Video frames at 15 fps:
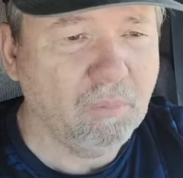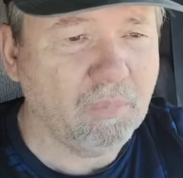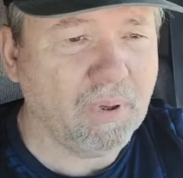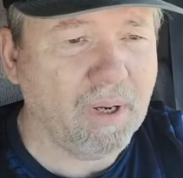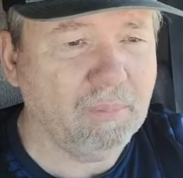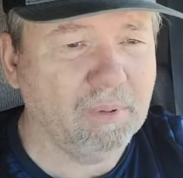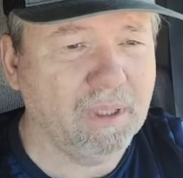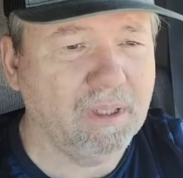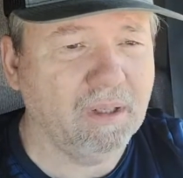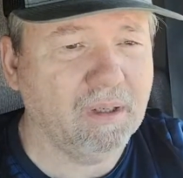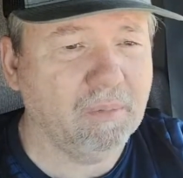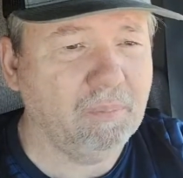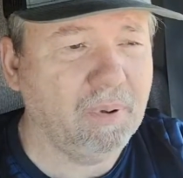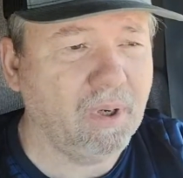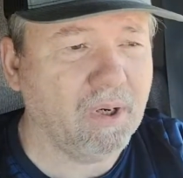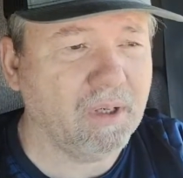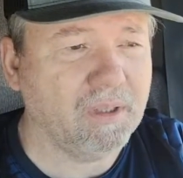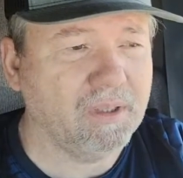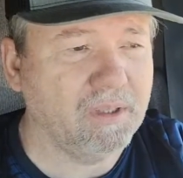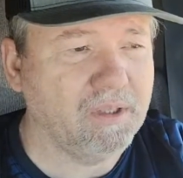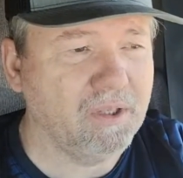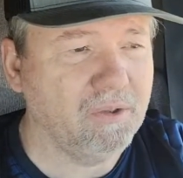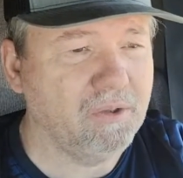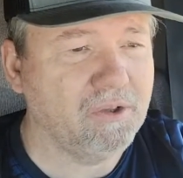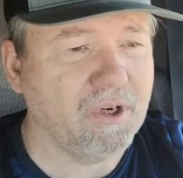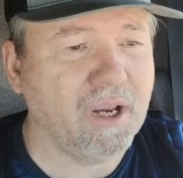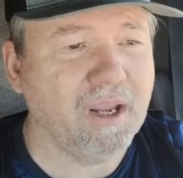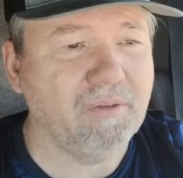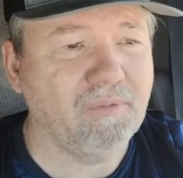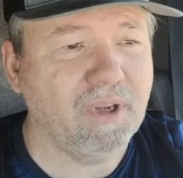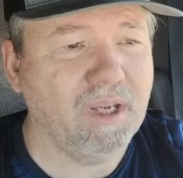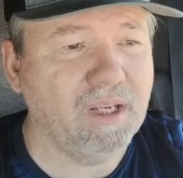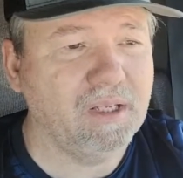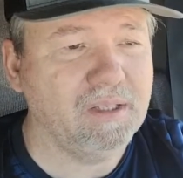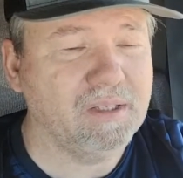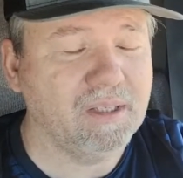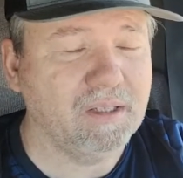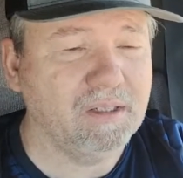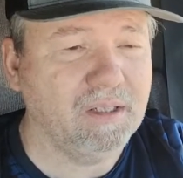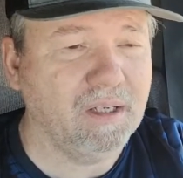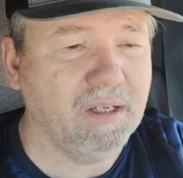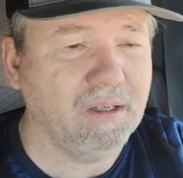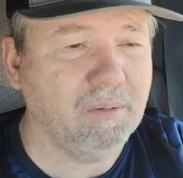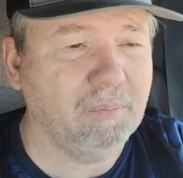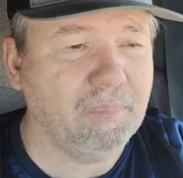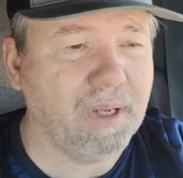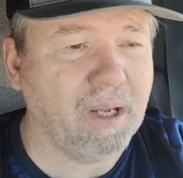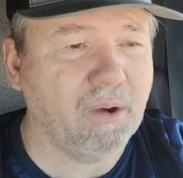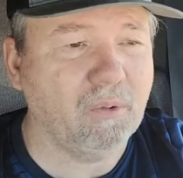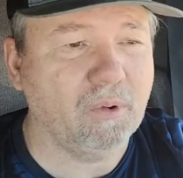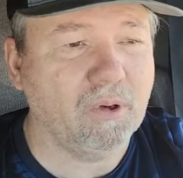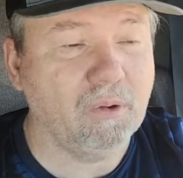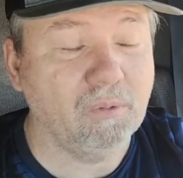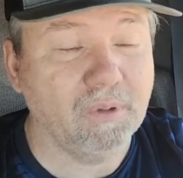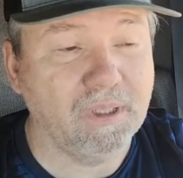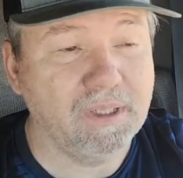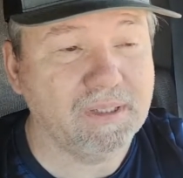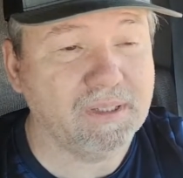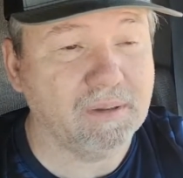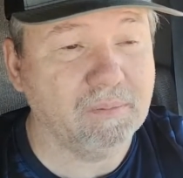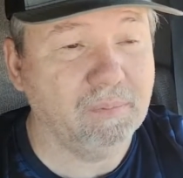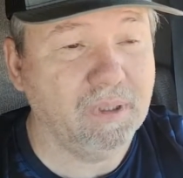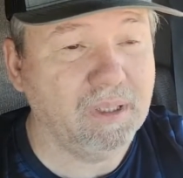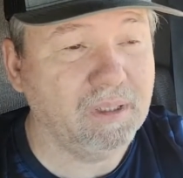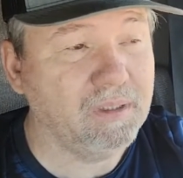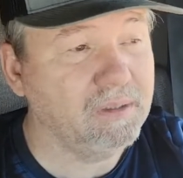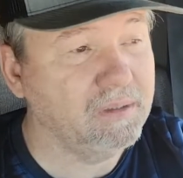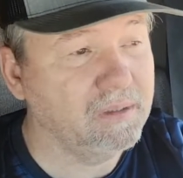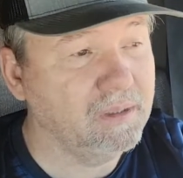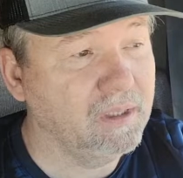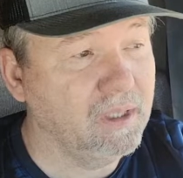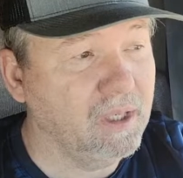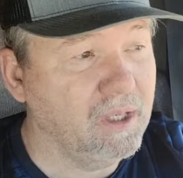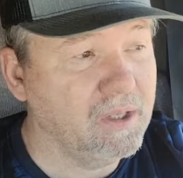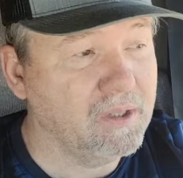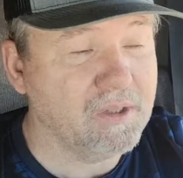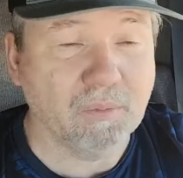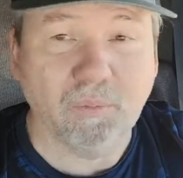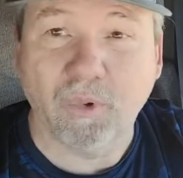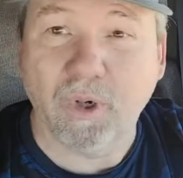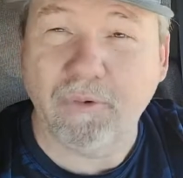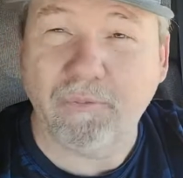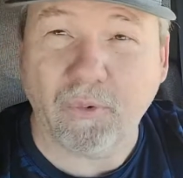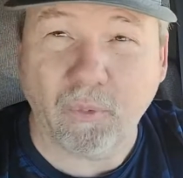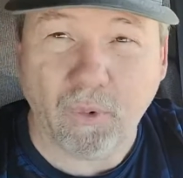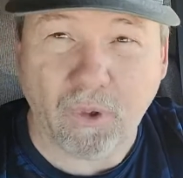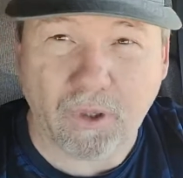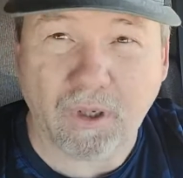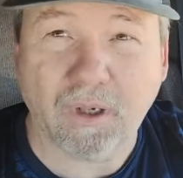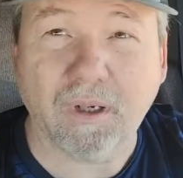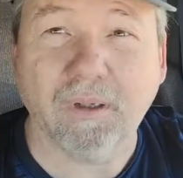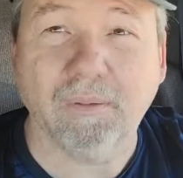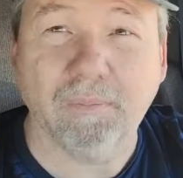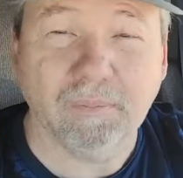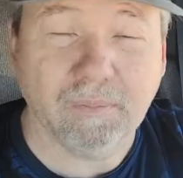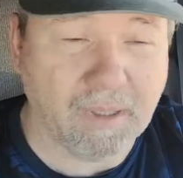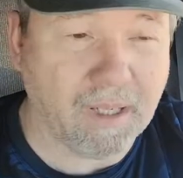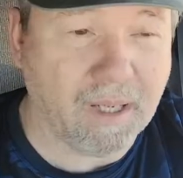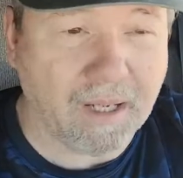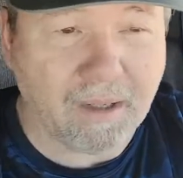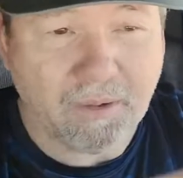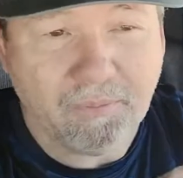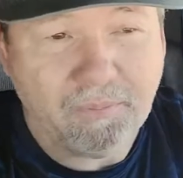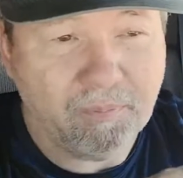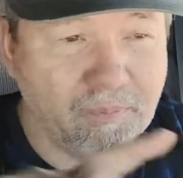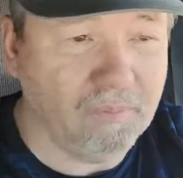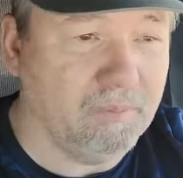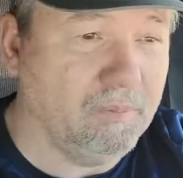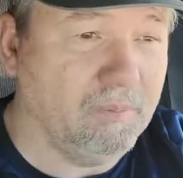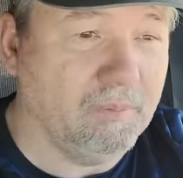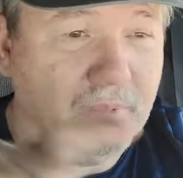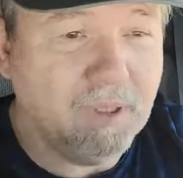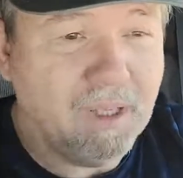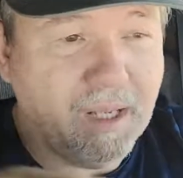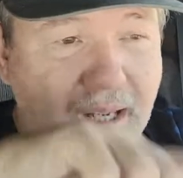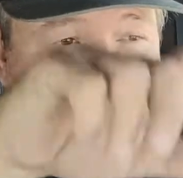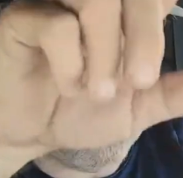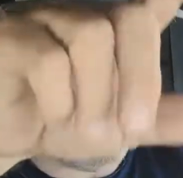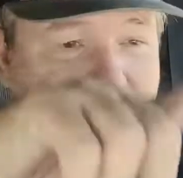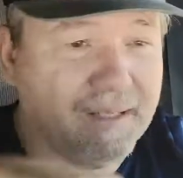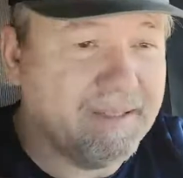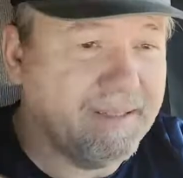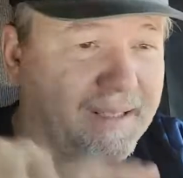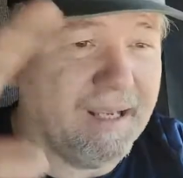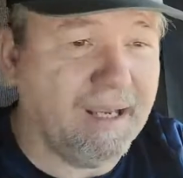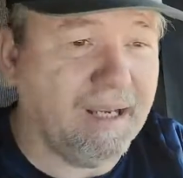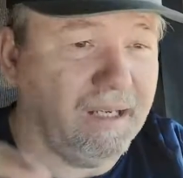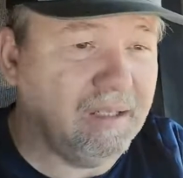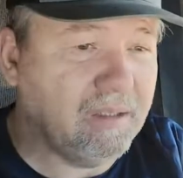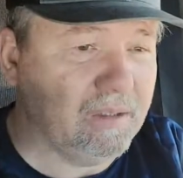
Probably gonna park the two drive-ins and power-only some reefer work out of state.